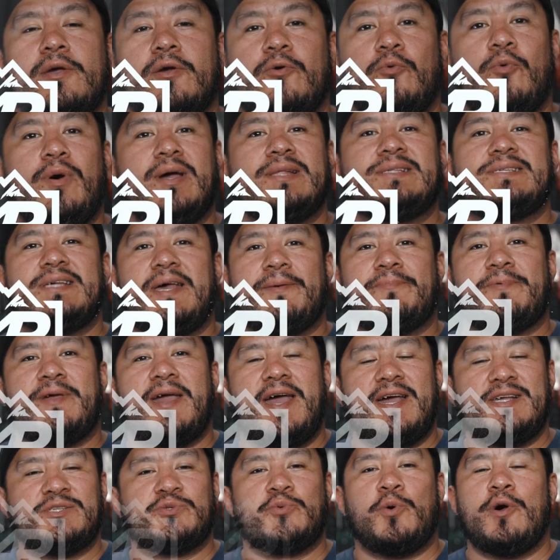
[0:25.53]
What's up,
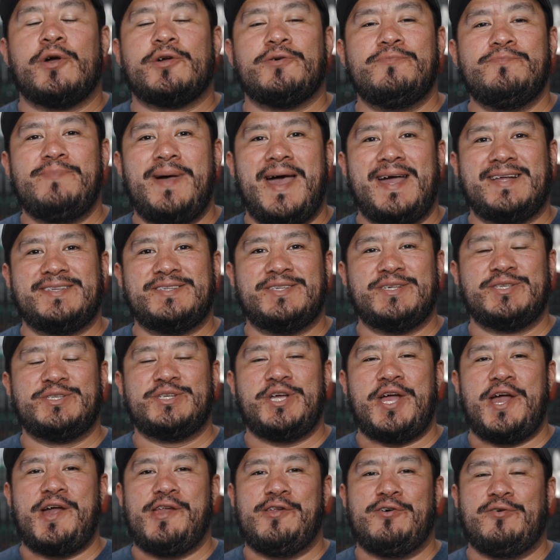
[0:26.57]
guys? Welcome back to the
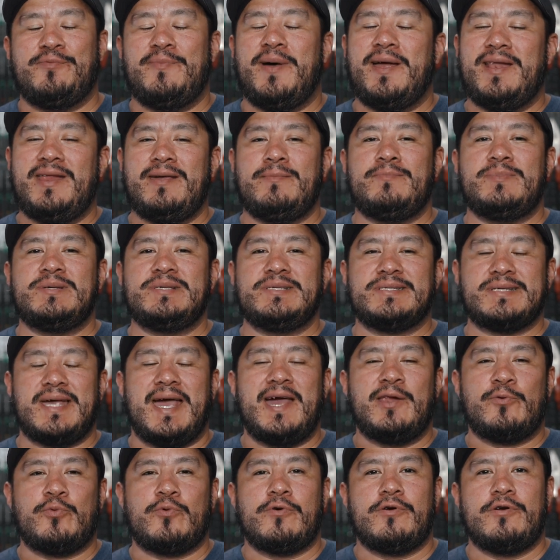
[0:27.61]
channel. My name is
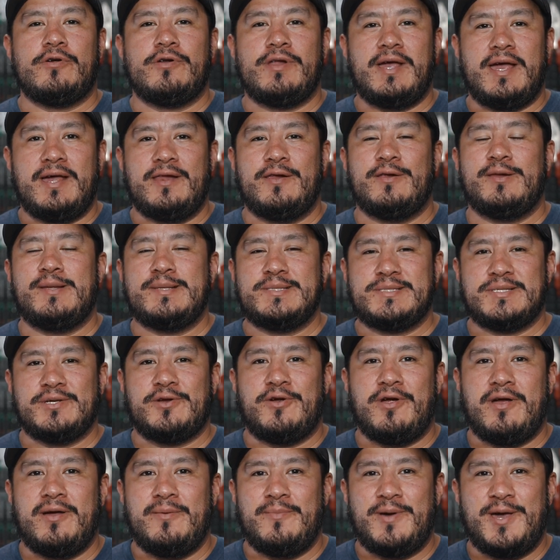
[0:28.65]
Edward, and on
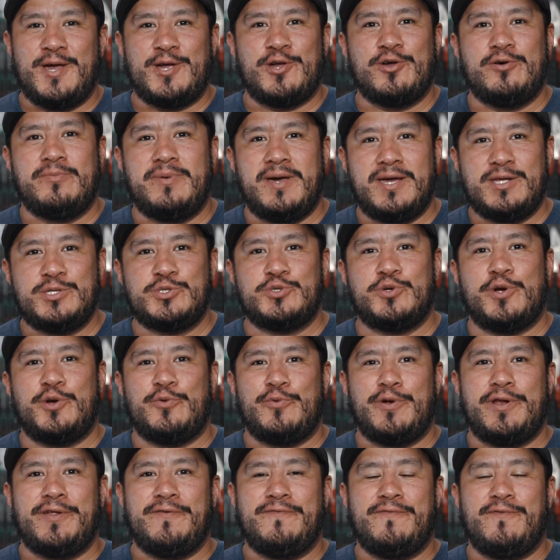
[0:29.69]
Instagram I go by Trail
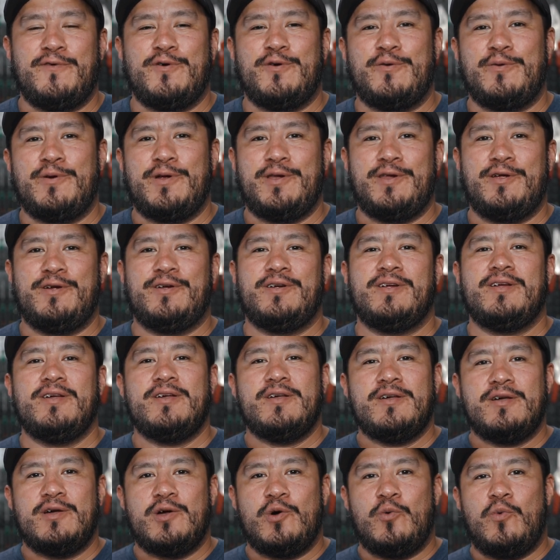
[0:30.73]
Ready Forerunner.
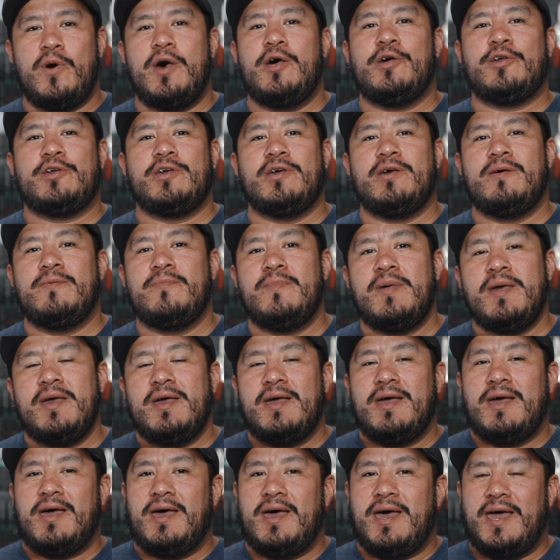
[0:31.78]
Welcome.
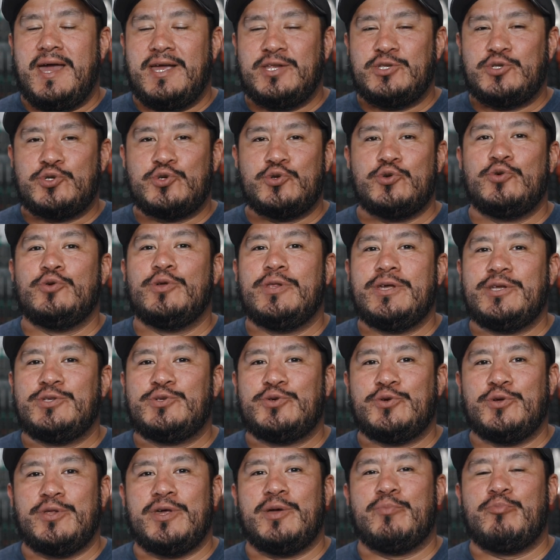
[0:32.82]
I
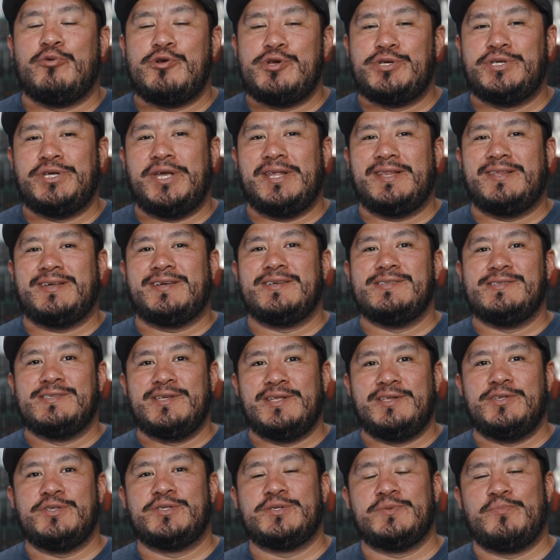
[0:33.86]
truly appreciate the
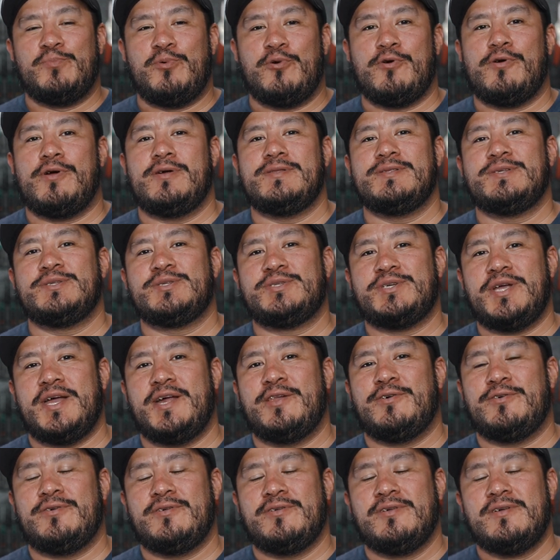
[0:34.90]
continued support on this
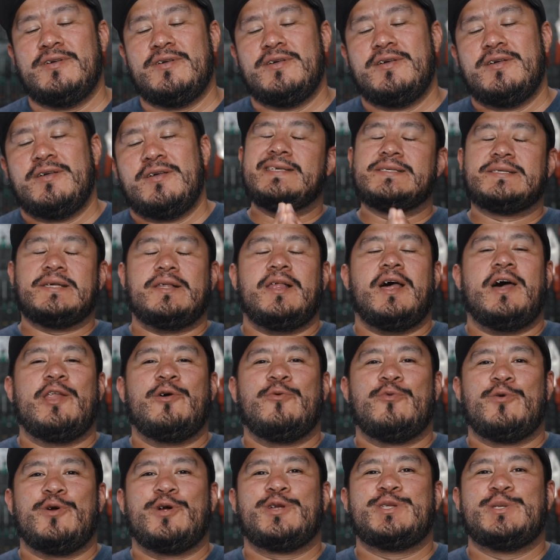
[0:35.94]
channel. It is a lot
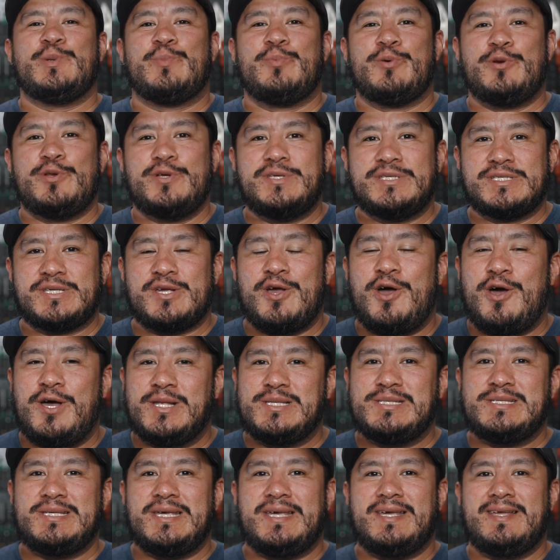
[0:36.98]
of work to produce
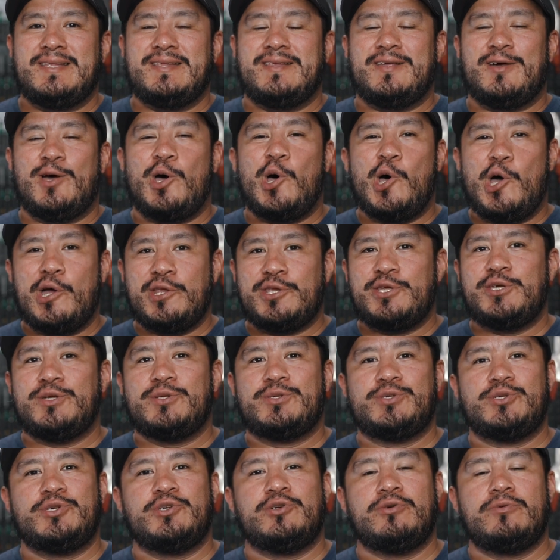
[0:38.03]
content on
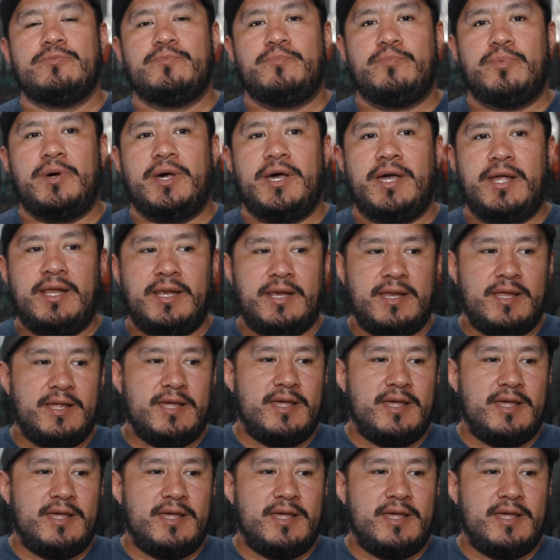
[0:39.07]
YouTube, but